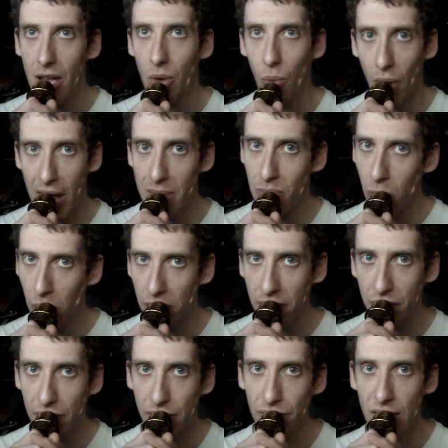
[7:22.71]
way more
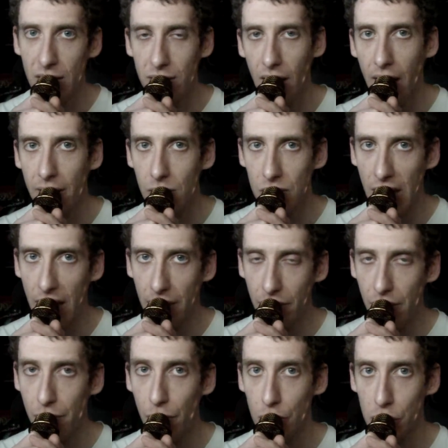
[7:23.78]
than $15 out
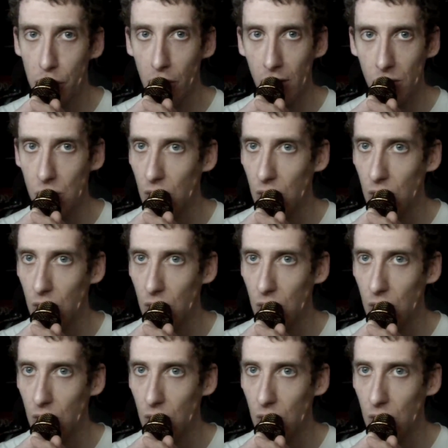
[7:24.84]
of it for sure.